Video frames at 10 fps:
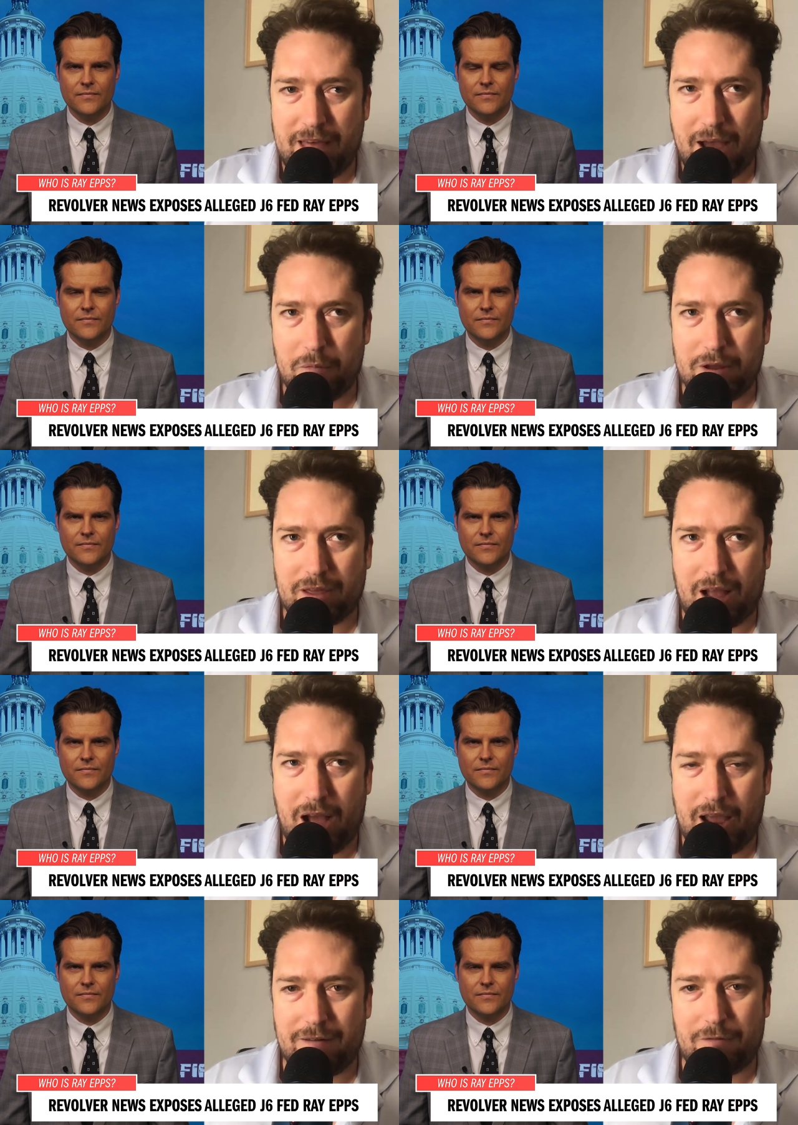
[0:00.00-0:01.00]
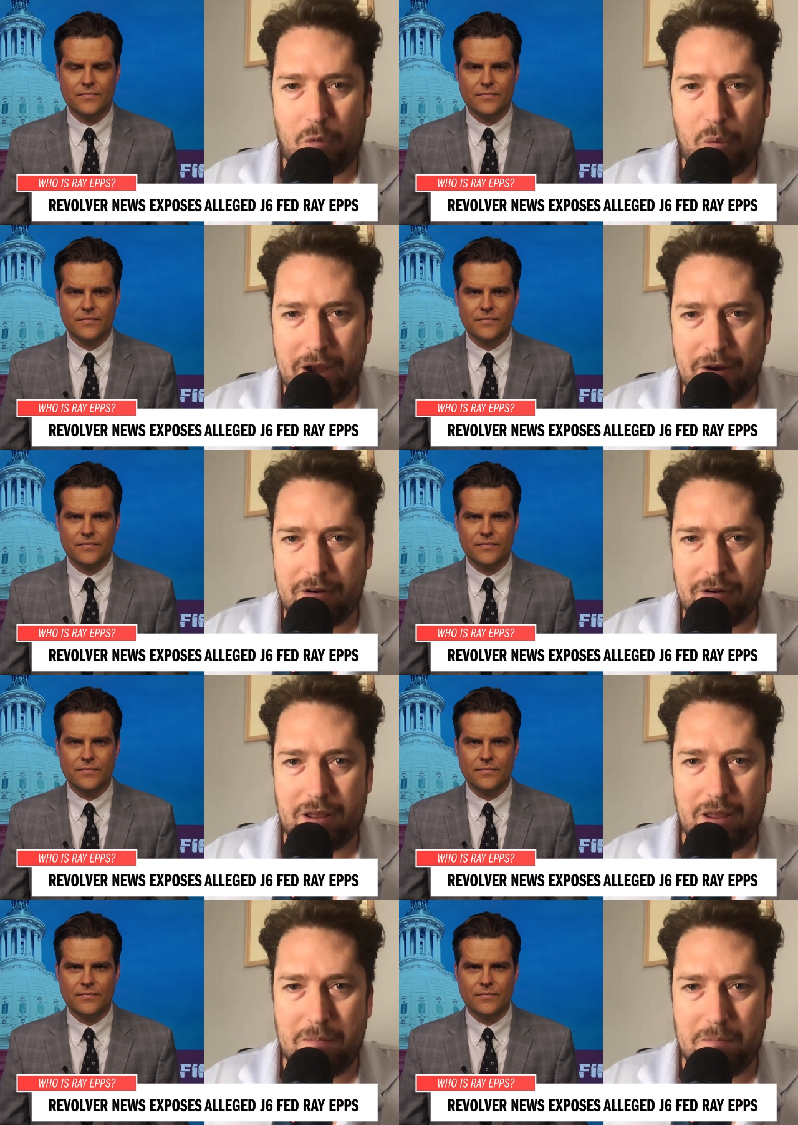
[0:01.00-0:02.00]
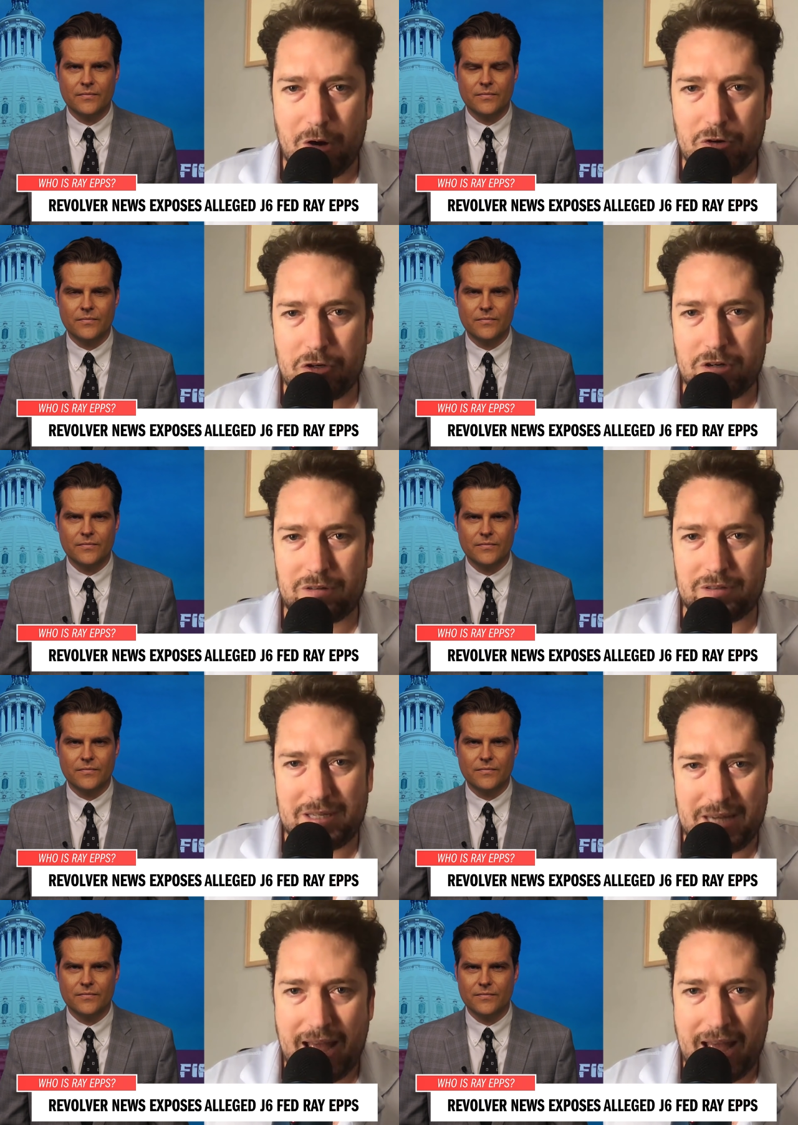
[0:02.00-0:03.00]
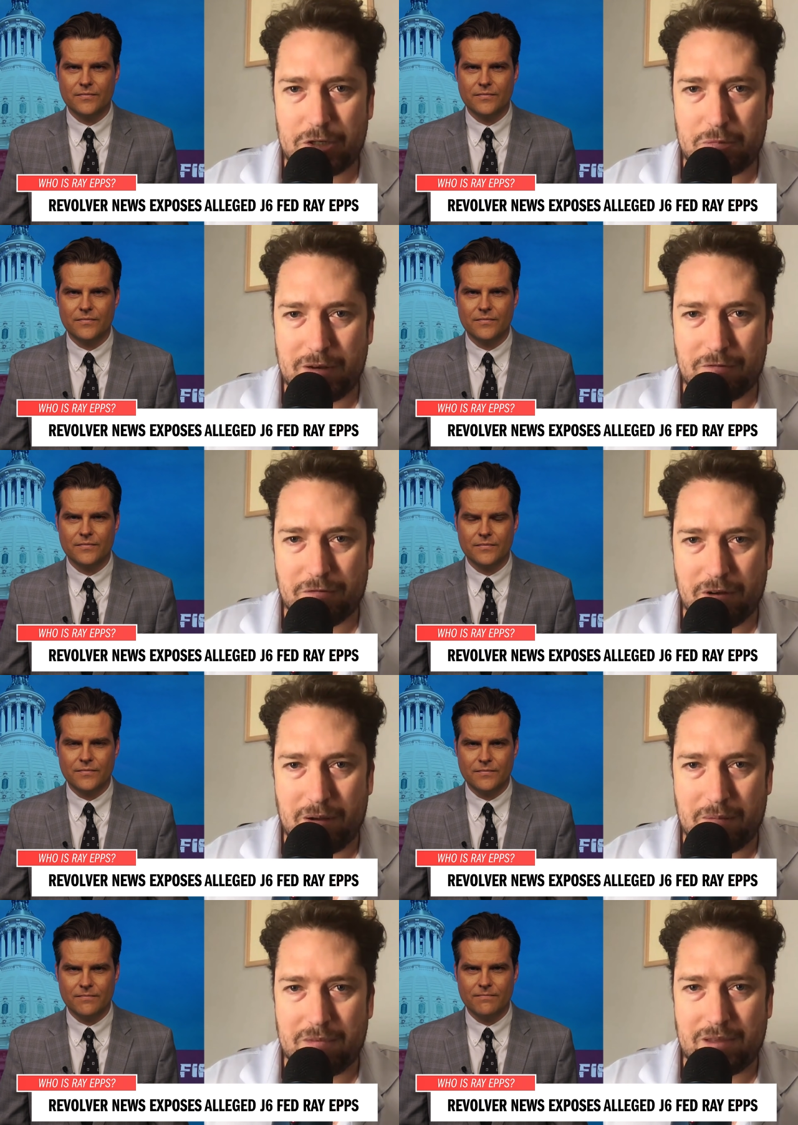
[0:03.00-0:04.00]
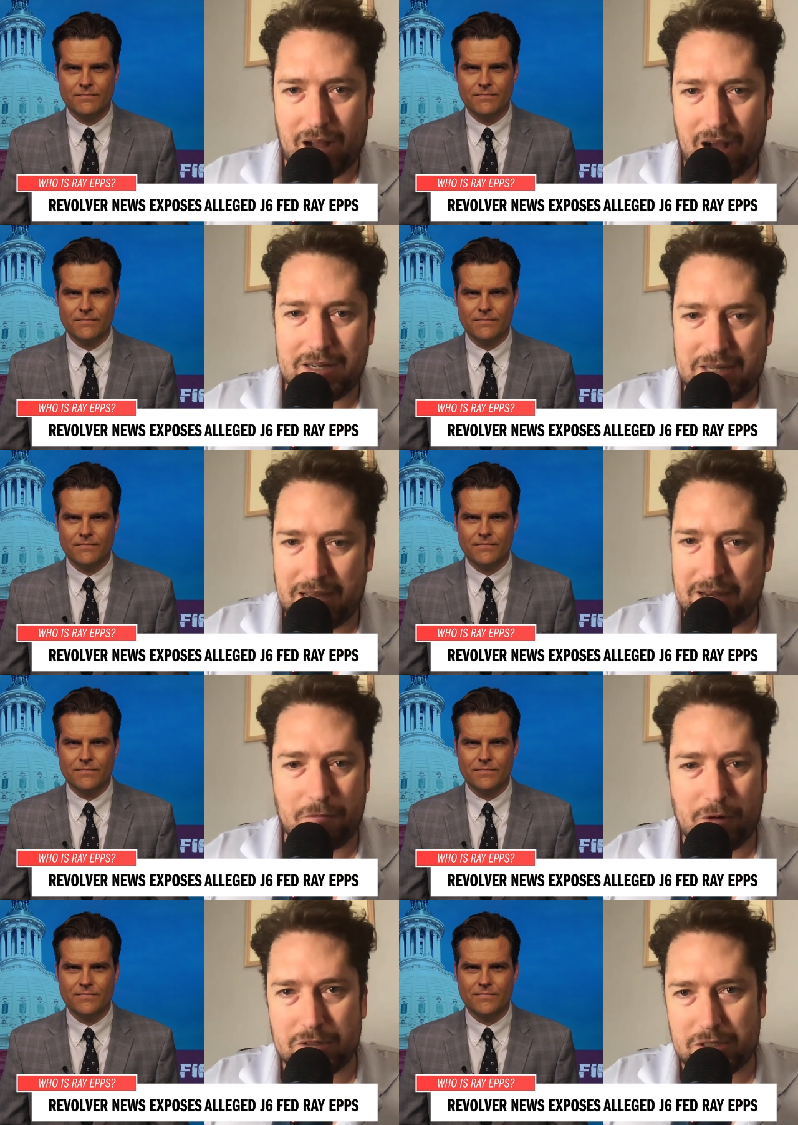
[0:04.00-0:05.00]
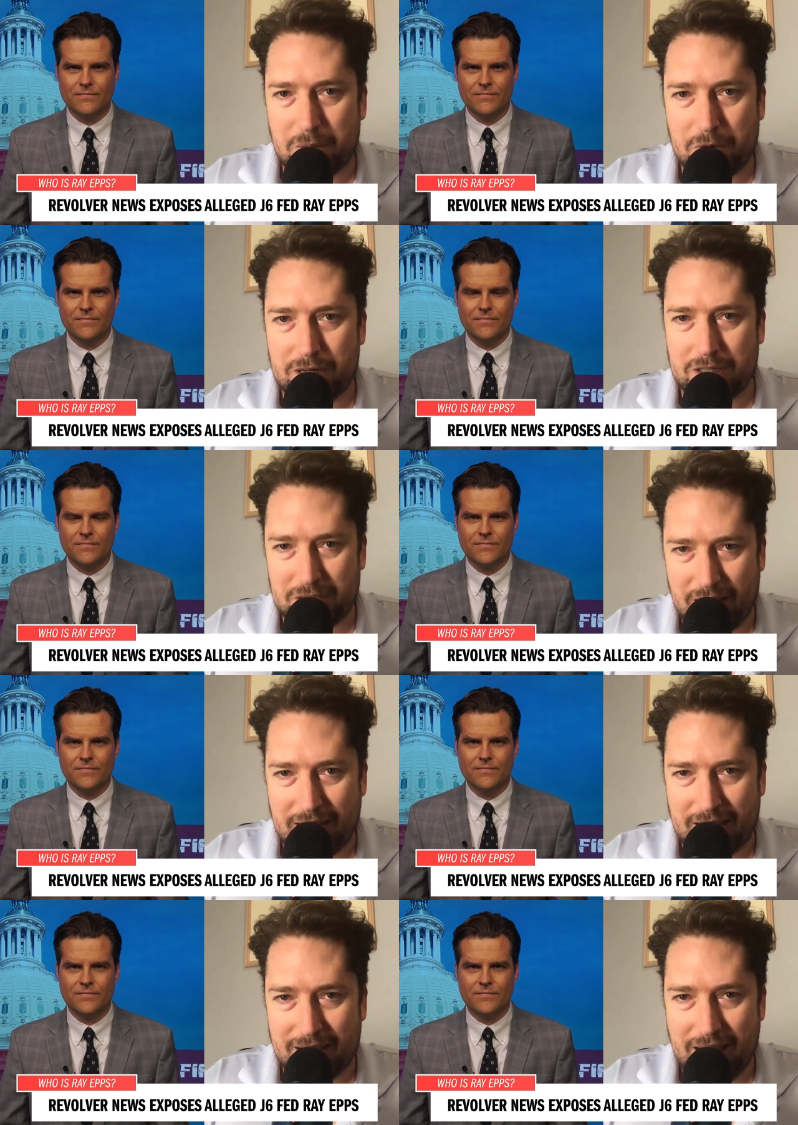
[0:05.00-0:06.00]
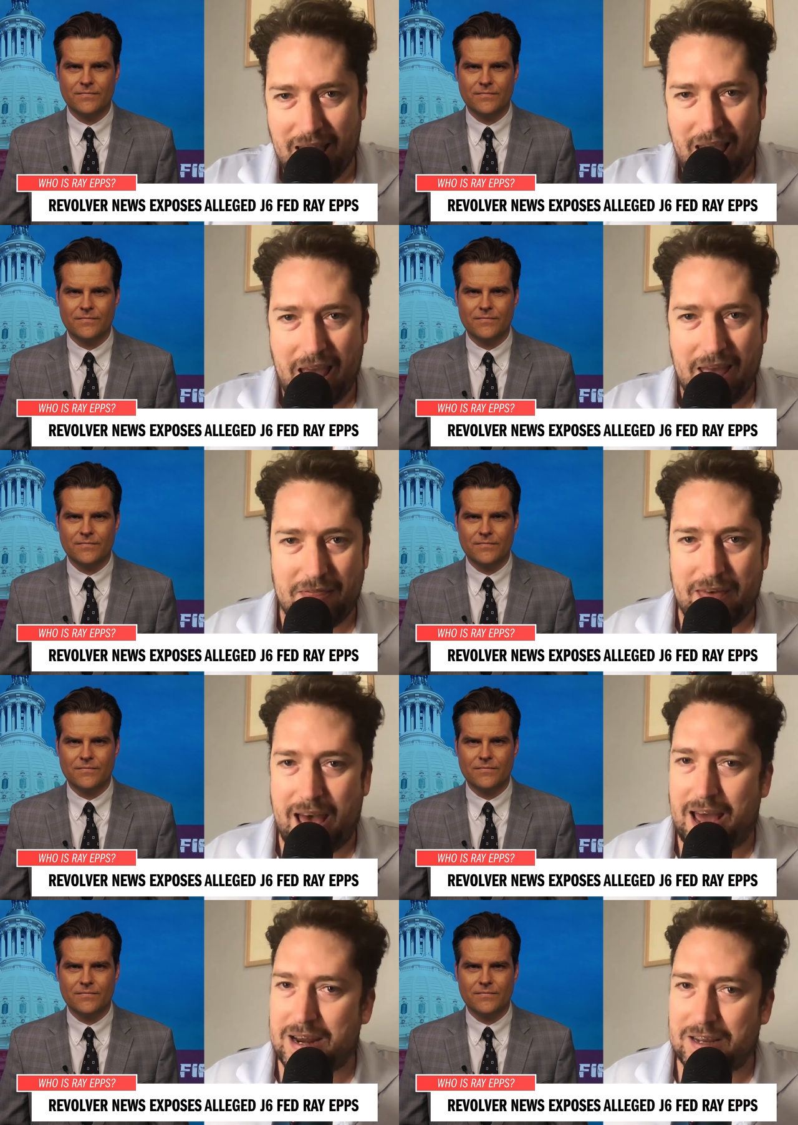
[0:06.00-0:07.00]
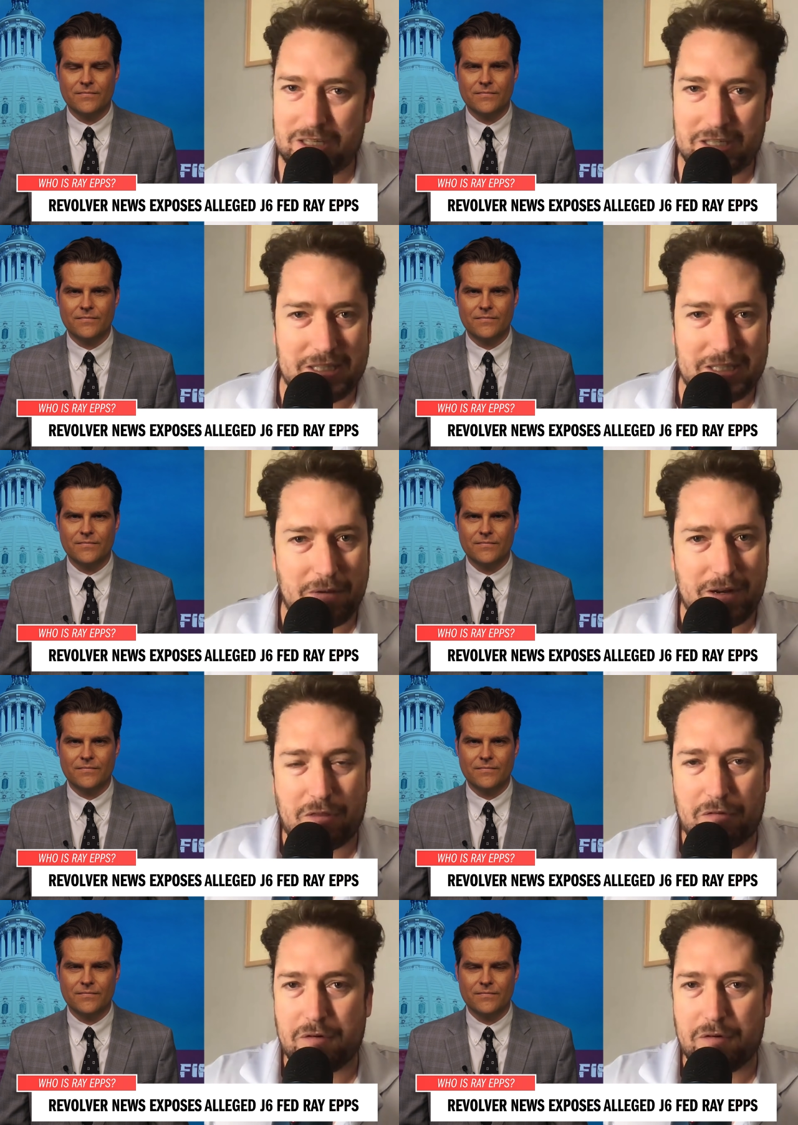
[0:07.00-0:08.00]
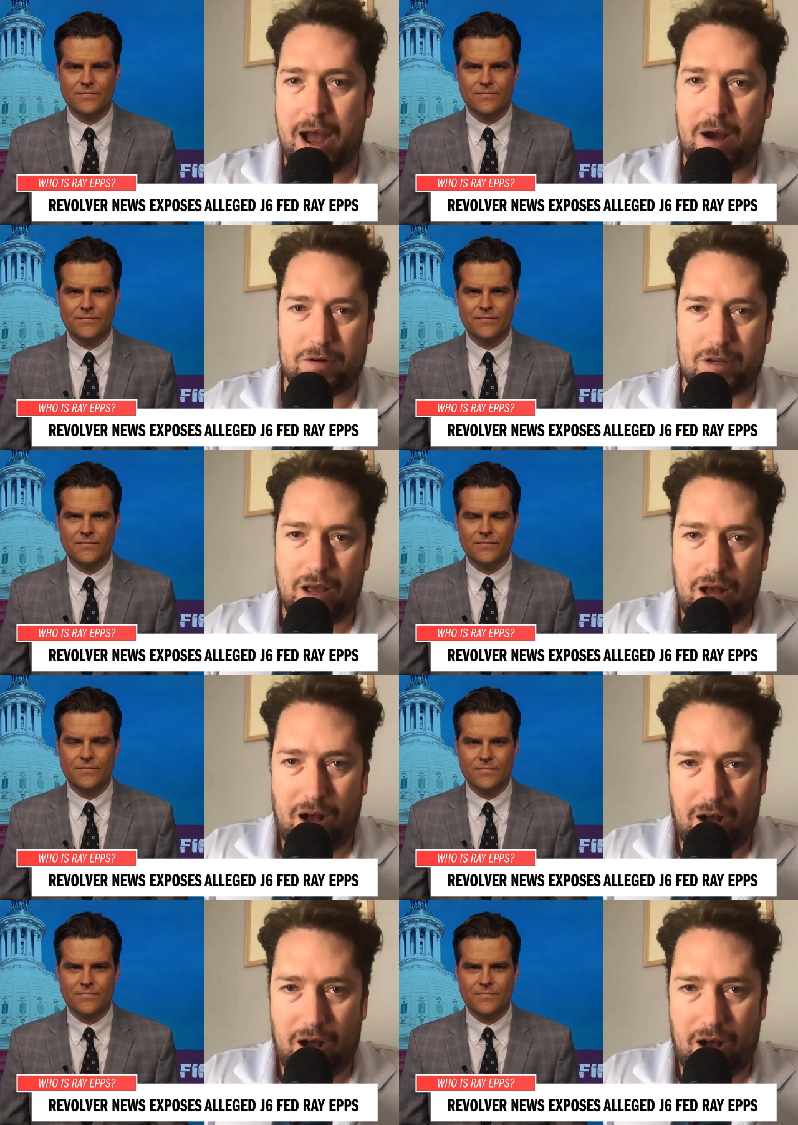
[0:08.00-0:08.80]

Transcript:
Speaker 1: of that with a kind of weird emotional detachment from the content of what someone is saying. And that is exhibited throughout